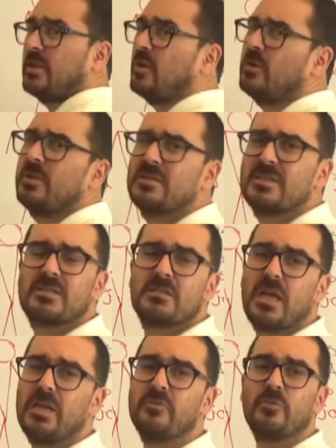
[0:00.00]
I know it's
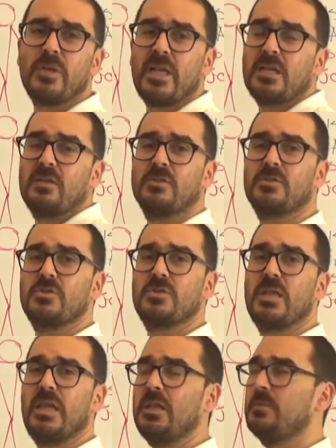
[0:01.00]
kind of ridiculous to
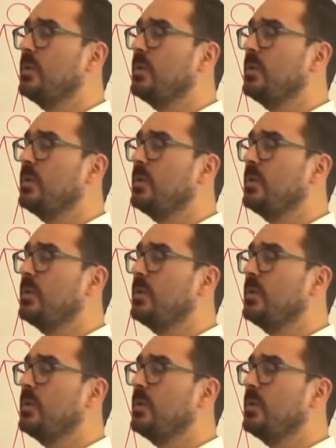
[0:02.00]
say it,